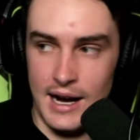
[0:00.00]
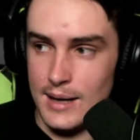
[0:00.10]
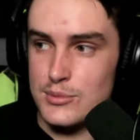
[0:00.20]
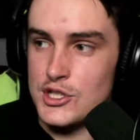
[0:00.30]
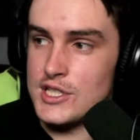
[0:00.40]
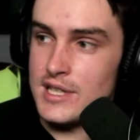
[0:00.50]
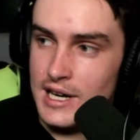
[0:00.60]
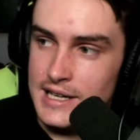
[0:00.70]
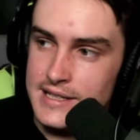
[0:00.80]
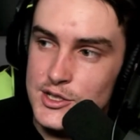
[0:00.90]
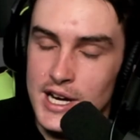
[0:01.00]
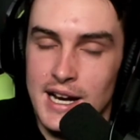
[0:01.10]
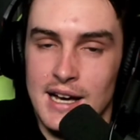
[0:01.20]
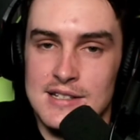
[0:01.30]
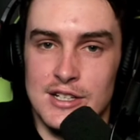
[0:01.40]
Just, I guess, shout
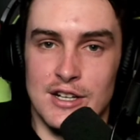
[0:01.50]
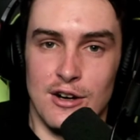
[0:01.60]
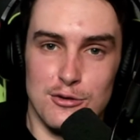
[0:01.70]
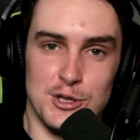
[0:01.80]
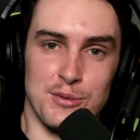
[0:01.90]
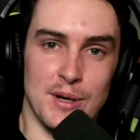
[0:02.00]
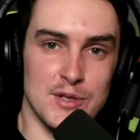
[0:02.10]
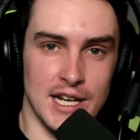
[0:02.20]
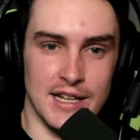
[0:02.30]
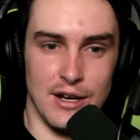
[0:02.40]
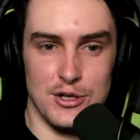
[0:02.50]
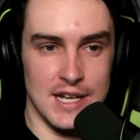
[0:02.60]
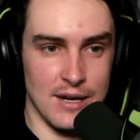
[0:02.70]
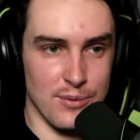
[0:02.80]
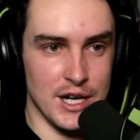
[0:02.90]
out to obviously representing the
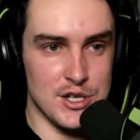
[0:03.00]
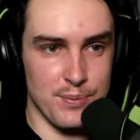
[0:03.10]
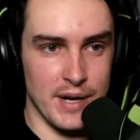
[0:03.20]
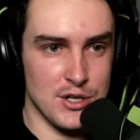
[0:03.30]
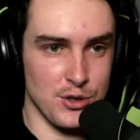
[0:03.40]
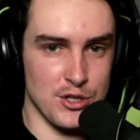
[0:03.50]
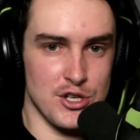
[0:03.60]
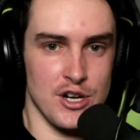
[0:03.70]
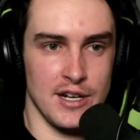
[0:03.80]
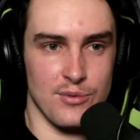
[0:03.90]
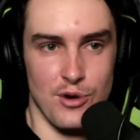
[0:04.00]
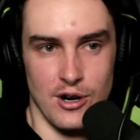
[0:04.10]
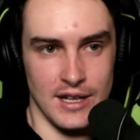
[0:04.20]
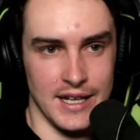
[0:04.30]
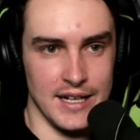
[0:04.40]
OCE region. Make sure you tune in
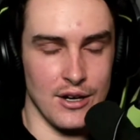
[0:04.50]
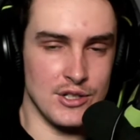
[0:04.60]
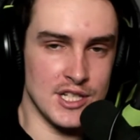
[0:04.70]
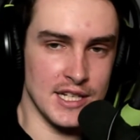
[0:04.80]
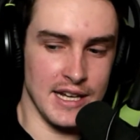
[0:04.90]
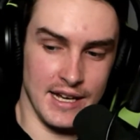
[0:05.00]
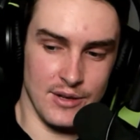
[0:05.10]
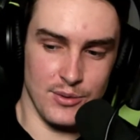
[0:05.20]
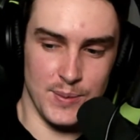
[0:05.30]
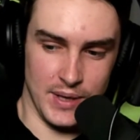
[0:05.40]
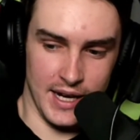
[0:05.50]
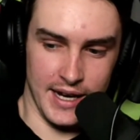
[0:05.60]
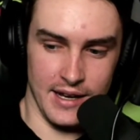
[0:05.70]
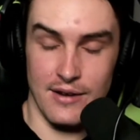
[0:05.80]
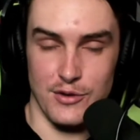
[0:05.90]
Rocket League OCE. We
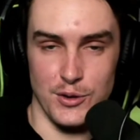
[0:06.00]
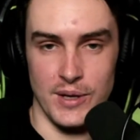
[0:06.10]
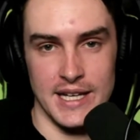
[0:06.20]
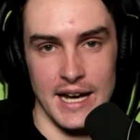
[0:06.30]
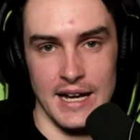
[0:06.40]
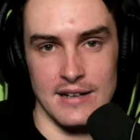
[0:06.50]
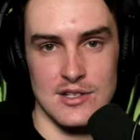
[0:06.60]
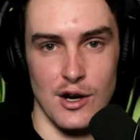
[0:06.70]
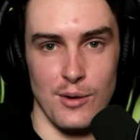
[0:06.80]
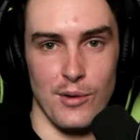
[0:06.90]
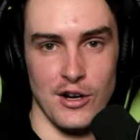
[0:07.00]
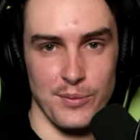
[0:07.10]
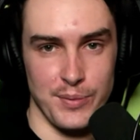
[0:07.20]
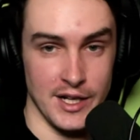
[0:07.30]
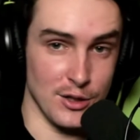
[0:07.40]
play every weekend, so it might
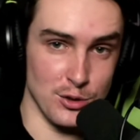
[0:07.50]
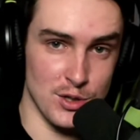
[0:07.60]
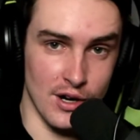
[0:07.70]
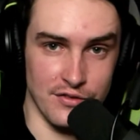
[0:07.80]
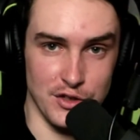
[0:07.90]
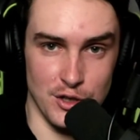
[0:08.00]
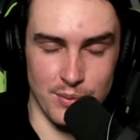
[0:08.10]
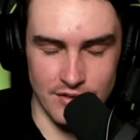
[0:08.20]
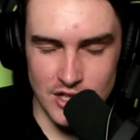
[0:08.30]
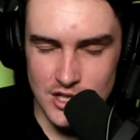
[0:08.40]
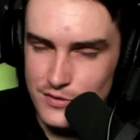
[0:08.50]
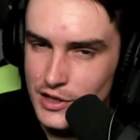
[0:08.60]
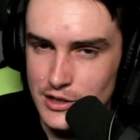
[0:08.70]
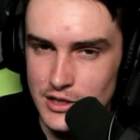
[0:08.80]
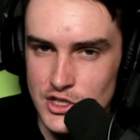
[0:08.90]
not be at a good time for you, but if you just
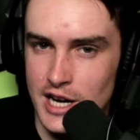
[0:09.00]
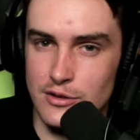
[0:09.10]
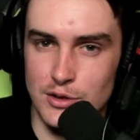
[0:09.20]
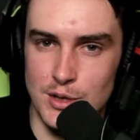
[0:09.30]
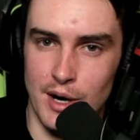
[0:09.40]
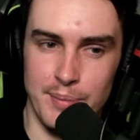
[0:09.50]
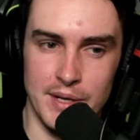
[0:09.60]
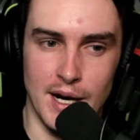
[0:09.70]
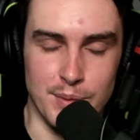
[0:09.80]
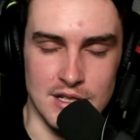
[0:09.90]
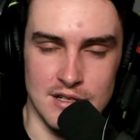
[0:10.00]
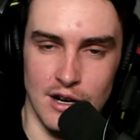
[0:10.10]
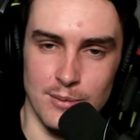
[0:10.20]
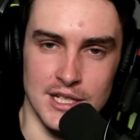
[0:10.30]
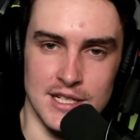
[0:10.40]
follow the channel, you might be up at a
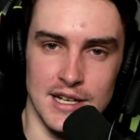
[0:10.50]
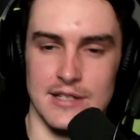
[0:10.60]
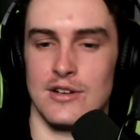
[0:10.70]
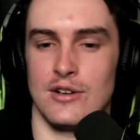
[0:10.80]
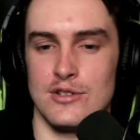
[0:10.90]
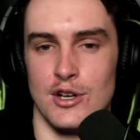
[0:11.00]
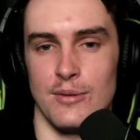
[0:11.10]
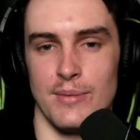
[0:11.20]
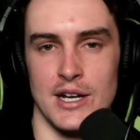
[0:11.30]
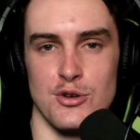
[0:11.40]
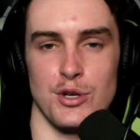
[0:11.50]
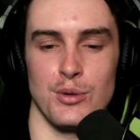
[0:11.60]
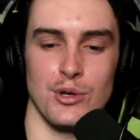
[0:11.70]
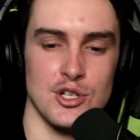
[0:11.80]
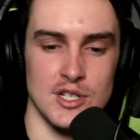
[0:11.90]
time and you see it's on. So make sure you
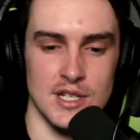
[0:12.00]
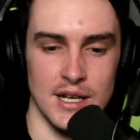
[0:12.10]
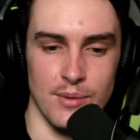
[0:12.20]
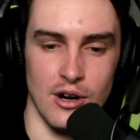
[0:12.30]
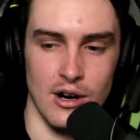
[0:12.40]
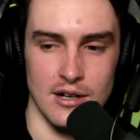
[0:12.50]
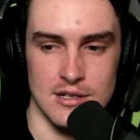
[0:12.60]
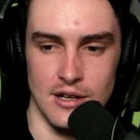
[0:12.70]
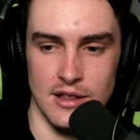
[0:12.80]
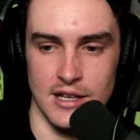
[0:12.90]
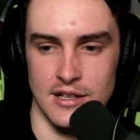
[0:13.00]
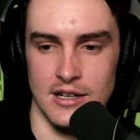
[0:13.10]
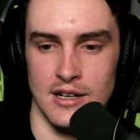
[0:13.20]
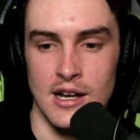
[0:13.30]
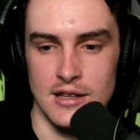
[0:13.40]
watch us and get behind us. I think
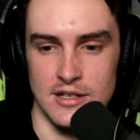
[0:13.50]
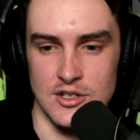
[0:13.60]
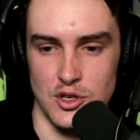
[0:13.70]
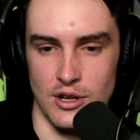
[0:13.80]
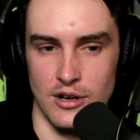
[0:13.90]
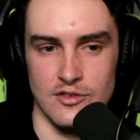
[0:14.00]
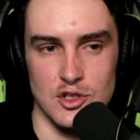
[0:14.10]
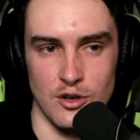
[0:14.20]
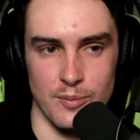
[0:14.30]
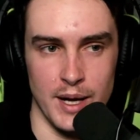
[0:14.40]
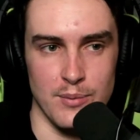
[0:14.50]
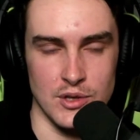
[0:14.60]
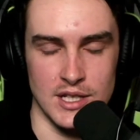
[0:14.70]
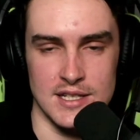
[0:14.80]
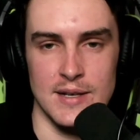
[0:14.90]
that there's a lot of sort of people
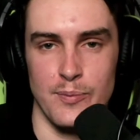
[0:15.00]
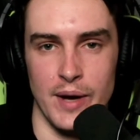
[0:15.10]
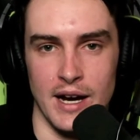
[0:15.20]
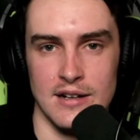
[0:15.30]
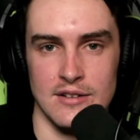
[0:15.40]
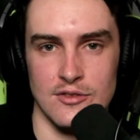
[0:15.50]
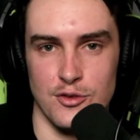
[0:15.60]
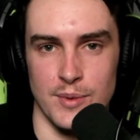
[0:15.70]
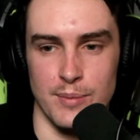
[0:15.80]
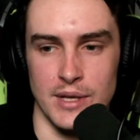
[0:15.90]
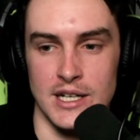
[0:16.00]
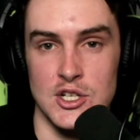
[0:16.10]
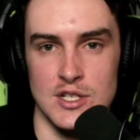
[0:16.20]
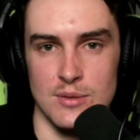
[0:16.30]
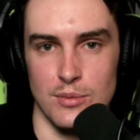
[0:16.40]
that sit back from the
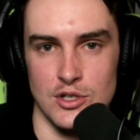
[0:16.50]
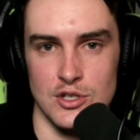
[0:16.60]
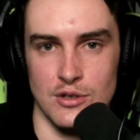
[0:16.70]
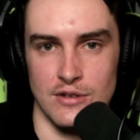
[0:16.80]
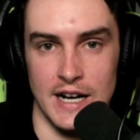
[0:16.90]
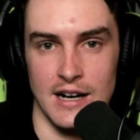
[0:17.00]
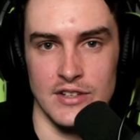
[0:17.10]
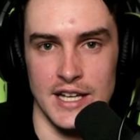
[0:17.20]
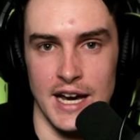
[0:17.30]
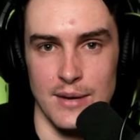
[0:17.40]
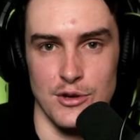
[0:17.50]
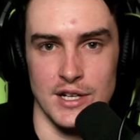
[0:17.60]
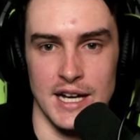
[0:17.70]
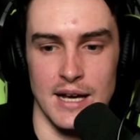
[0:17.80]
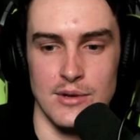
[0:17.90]
bleachers and watch sort of half a game or a
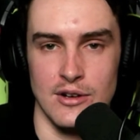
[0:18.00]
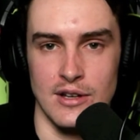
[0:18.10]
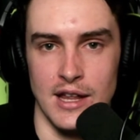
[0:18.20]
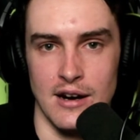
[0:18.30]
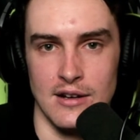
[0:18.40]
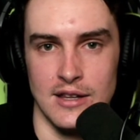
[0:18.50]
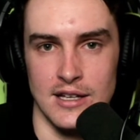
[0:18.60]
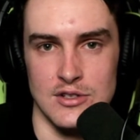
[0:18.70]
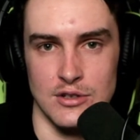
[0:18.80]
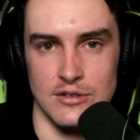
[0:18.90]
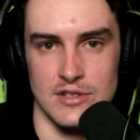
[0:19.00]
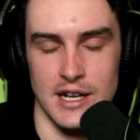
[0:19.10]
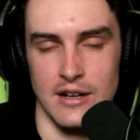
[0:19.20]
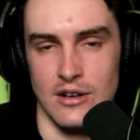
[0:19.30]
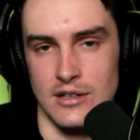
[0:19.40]
game here and there, and then sort of
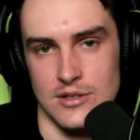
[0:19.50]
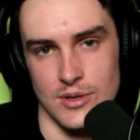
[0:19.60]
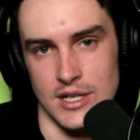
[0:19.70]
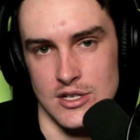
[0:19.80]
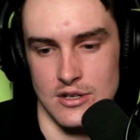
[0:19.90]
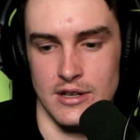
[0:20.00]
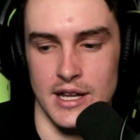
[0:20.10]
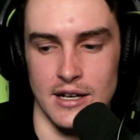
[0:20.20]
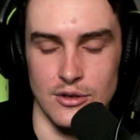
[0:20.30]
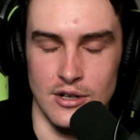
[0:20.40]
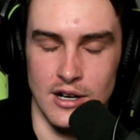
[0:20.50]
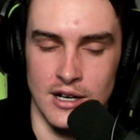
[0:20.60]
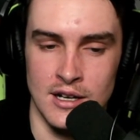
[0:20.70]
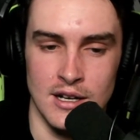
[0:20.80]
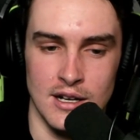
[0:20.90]
say, oh, this region's not that good. I
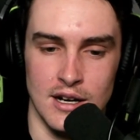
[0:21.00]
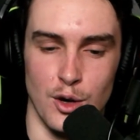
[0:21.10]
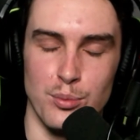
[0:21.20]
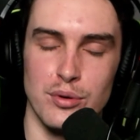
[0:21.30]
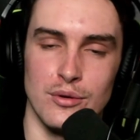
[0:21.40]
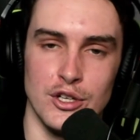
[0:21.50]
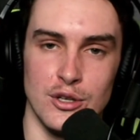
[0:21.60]
implore you